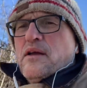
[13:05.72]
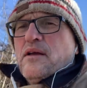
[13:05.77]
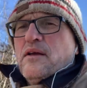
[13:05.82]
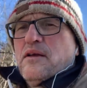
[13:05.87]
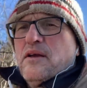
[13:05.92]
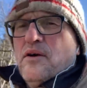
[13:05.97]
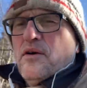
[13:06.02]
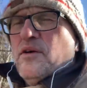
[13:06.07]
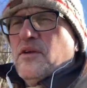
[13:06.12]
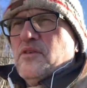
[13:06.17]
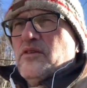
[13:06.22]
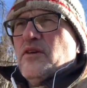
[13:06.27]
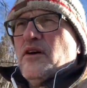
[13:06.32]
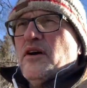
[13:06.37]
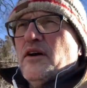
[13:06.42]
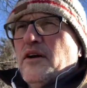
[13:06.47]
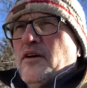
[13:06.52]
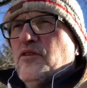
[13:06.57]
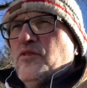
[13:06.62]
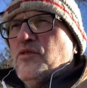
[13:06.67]
you know, as
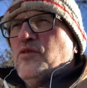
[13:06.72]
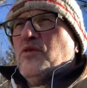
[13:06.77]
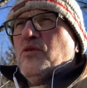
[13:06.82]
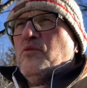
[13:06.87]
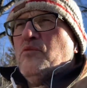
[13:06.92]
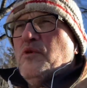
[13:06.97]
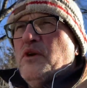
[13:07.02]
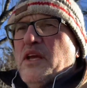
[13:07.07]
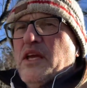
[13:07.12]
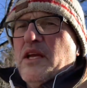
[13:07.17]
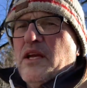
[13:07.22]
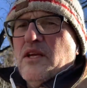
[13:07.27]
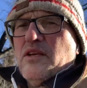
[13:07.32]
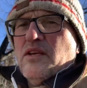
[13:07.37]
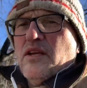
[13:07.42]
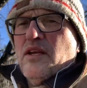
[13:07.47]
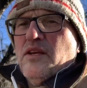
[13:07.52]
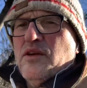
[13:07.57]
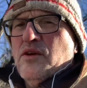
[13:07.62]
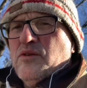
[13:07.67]
long as we
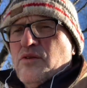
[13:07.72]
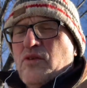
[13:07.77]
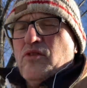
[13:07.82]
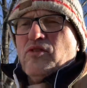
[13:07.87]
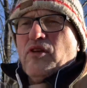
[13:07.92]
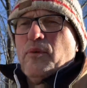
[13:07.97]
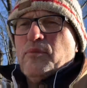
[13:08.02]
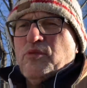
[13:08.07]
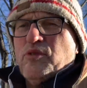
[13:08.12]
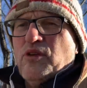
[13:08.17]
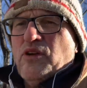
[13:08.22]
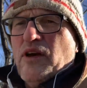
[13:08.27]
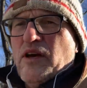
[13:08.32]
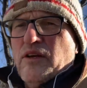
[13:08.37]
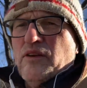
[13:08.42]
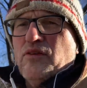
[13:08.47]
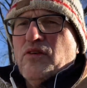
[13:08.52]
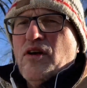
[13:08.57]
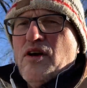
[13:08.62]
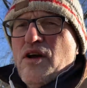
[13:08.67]
continue to
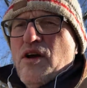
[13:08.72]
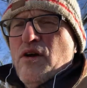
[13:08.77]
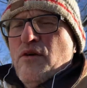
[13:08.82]
subsidize